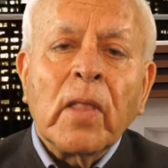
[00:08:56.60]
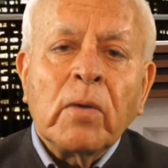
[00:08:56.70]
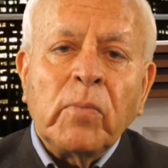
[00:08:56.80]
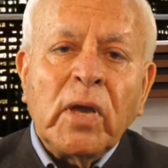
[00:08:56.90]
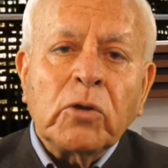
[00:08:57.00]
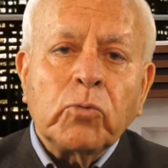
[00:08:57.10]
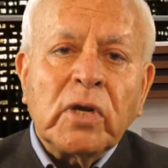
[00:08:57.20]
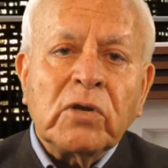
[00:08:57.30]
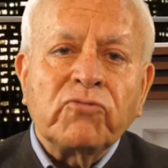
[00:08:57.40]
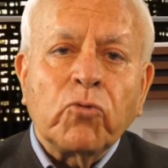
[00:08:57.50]
May
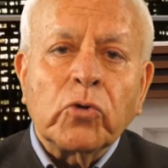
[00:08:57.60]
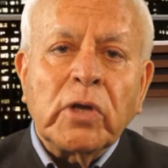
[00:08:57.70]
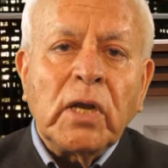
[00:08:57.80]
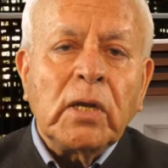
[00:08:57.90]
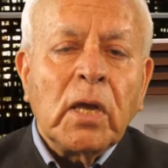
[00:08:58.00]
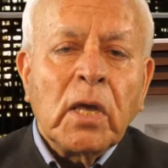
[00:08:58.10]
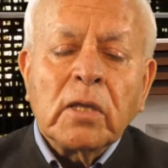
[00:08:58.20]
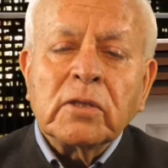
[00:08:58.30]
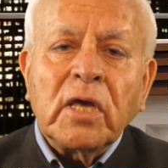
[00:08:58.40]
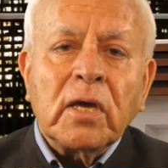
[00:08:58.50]
2014,
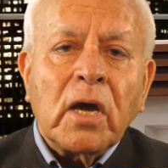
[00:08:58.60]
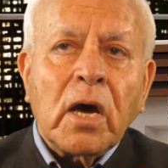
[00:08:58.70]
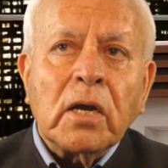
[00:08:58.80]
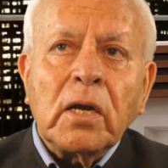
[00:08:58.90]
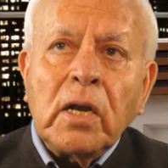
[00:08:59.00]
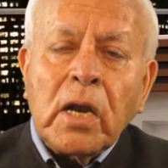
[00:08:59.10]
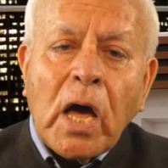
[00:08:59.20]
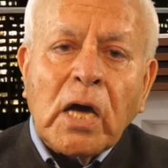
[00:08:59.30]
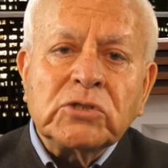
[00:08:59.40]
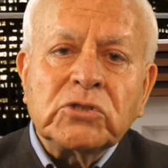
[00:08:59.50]
there are a
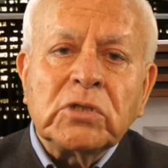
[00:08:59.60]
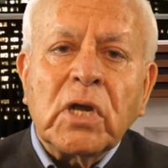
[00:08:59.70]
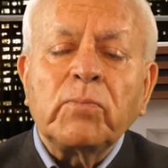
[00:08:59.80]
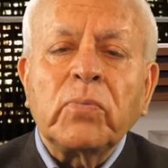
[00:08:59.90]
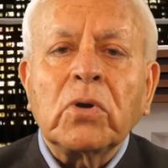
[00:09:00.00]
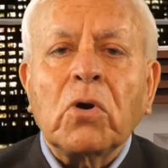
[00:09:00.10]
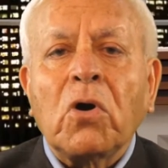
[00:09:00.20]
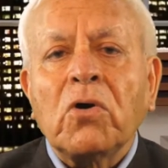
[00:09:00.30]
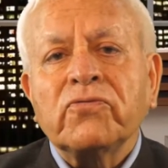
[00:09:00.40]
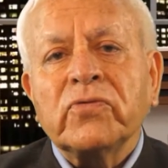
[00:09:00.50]
large number
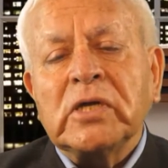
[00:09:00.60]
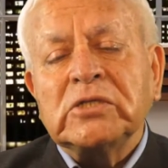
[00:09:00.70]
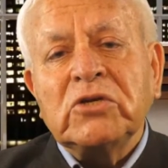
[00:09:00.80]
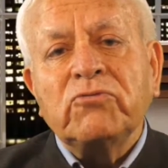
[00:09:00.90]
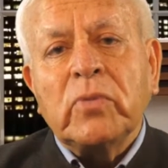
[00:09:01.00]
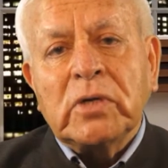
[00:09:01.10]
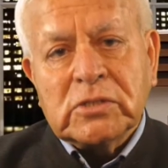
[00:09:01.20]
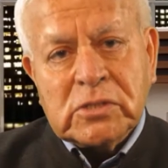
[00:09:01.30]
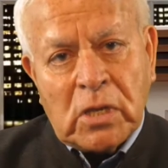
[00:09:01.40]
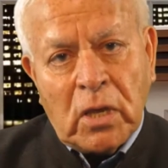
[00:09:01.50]
of
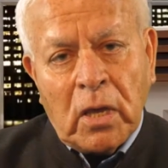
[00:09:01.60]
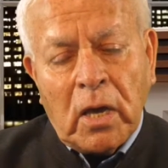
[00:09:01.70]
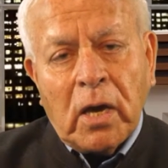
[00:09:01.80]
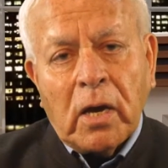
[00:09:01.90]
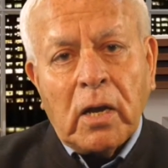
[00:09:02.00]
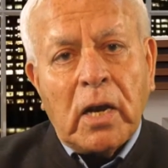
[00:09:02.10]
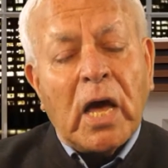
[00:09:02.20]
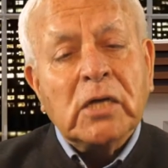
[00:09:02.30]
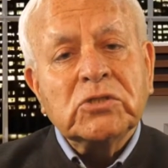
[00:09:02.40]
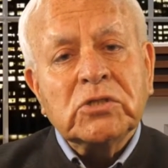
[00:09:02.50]
achievements, a large